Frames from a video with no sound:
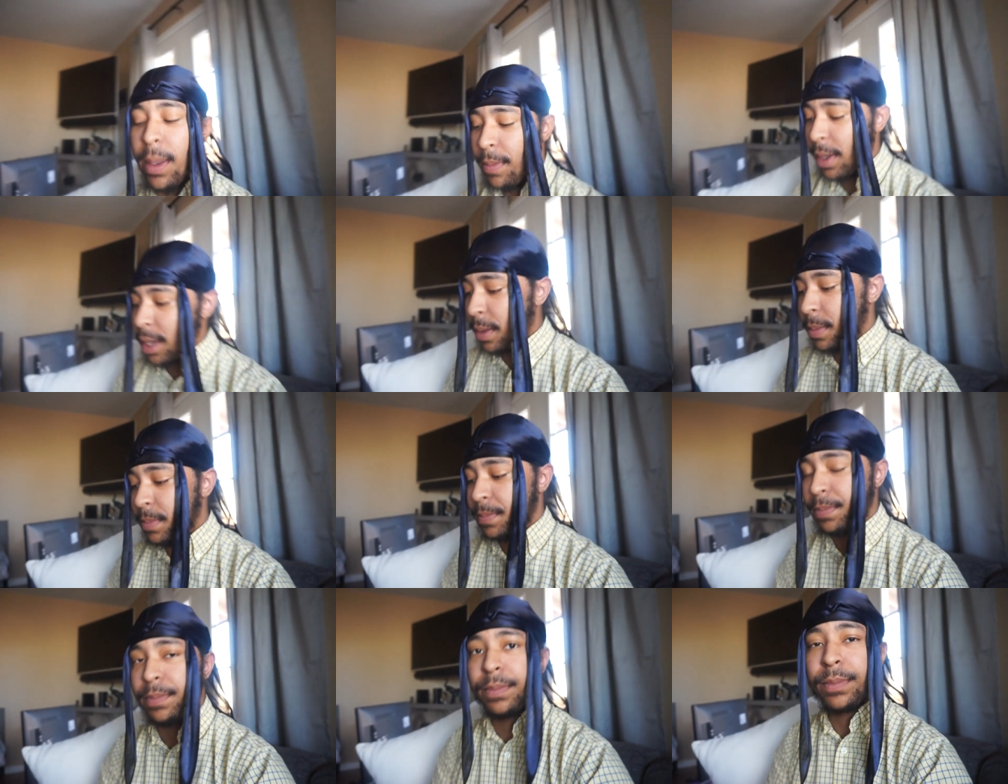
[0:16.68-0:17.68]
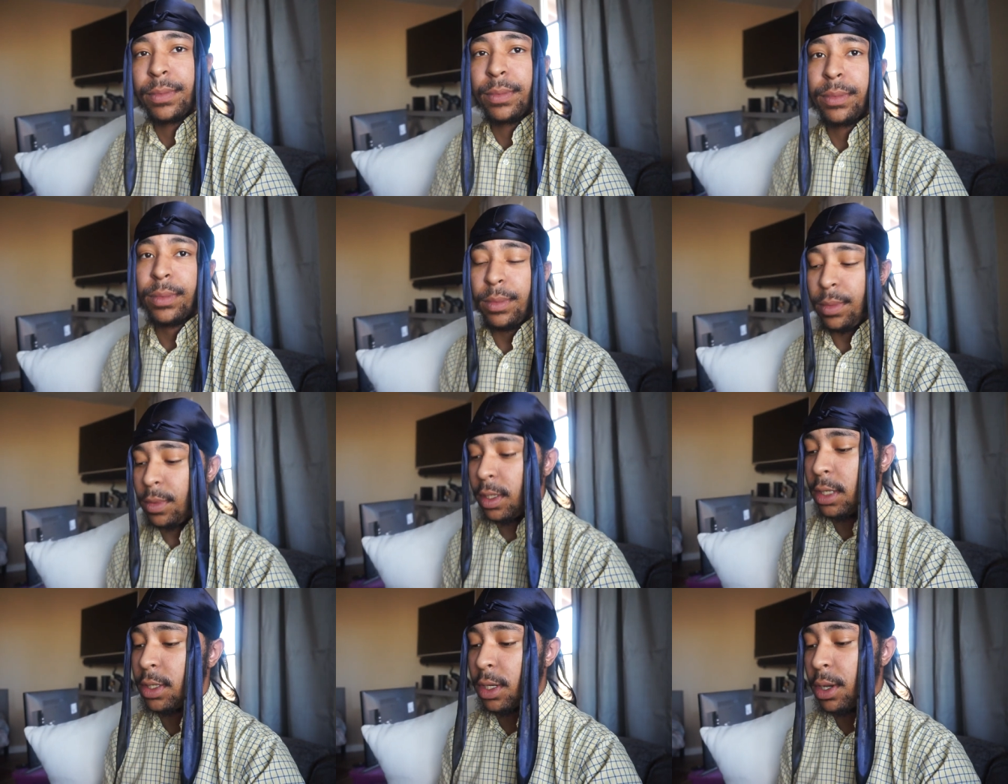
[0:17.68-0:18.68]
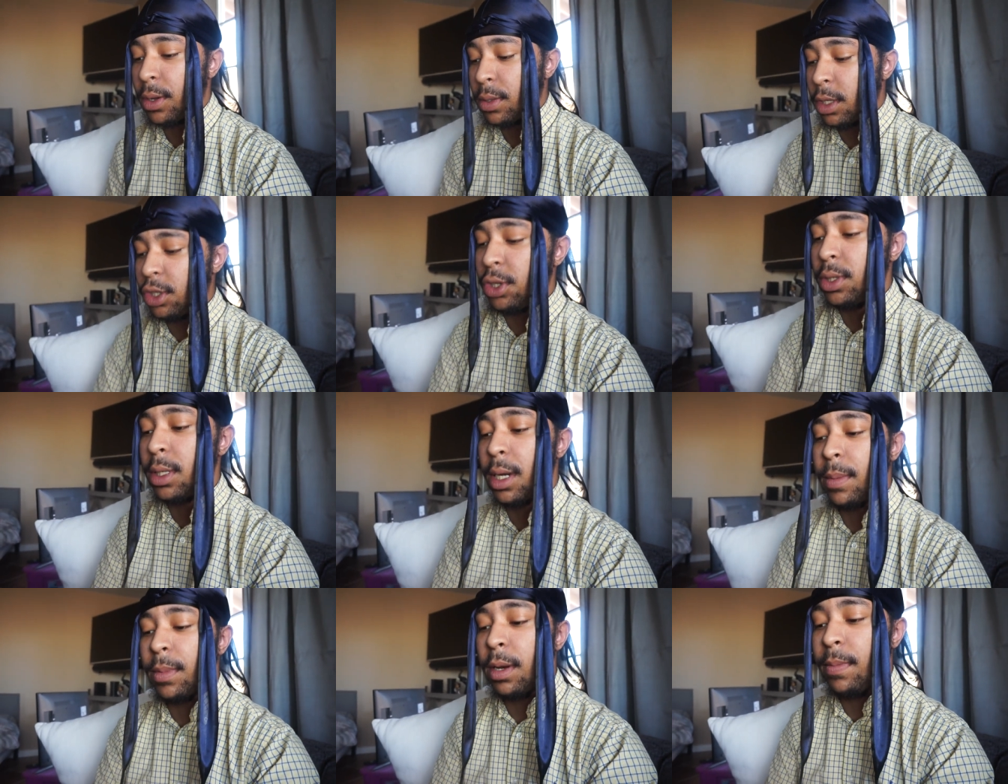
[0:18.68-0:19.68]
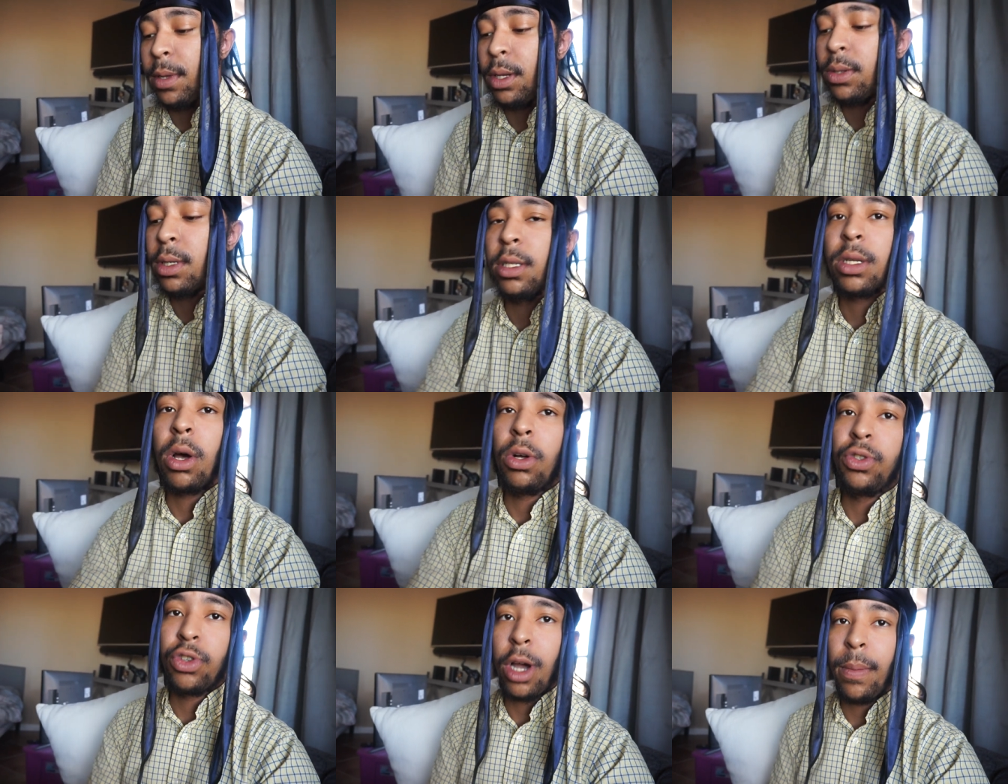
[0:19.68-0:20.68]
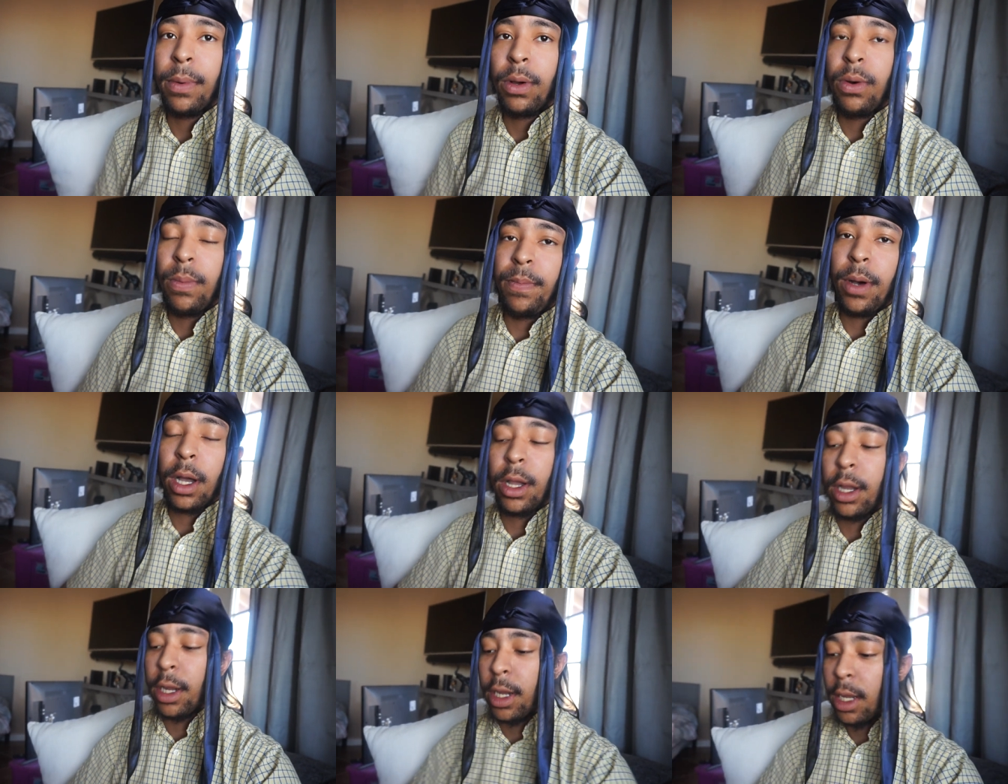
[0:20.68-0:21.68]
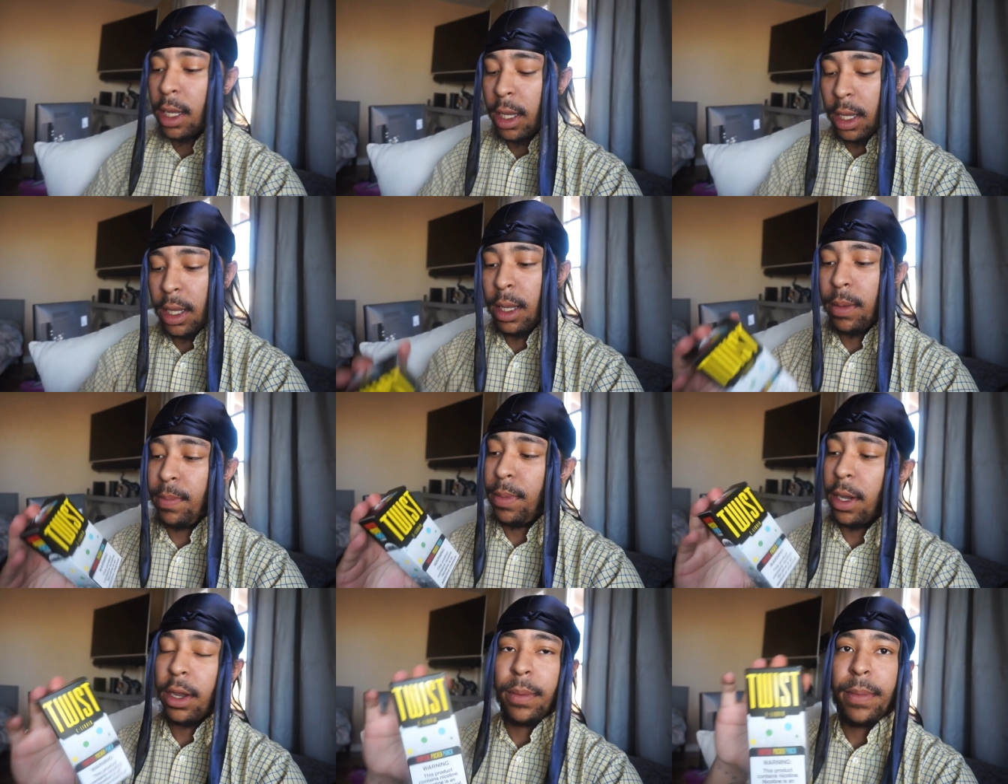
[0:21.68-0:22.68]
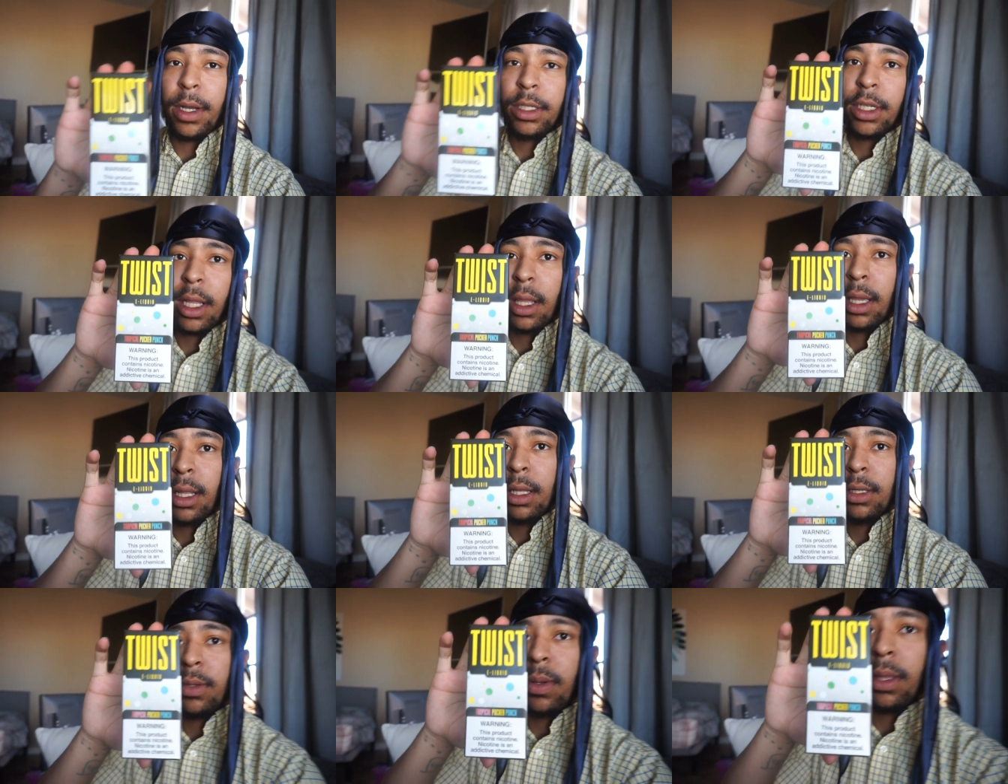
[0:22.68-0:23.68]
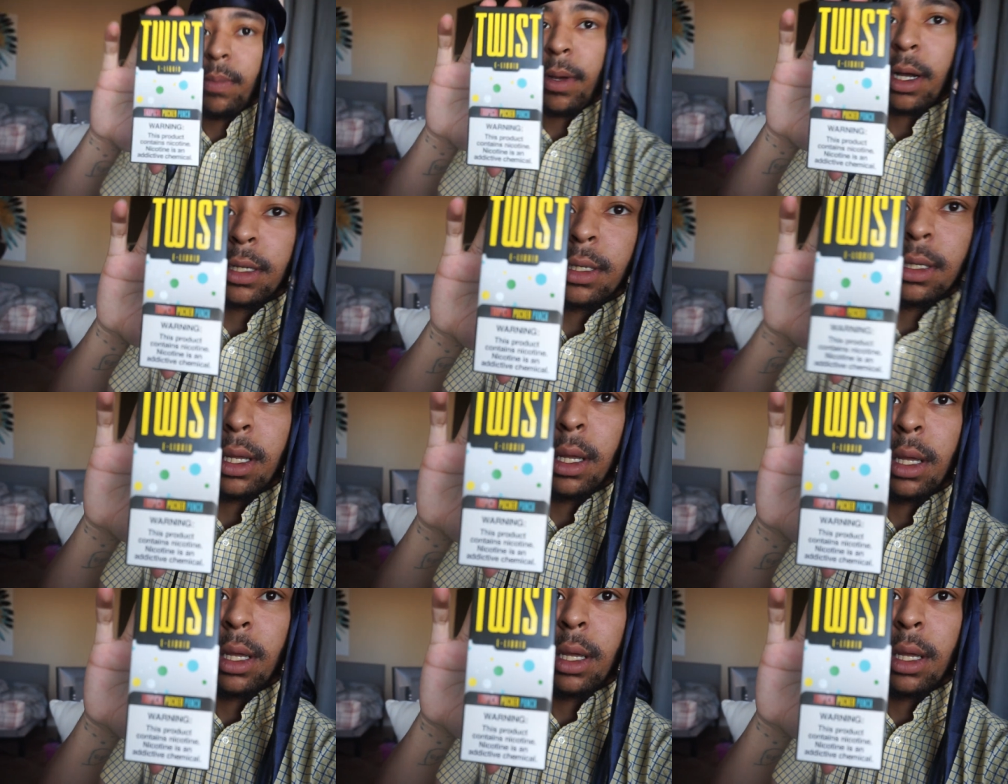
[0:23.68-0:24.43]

and bake. So the juice that I'm gonna be using is called Tropical Pucker Pucker Punch, I think. This is what the box is.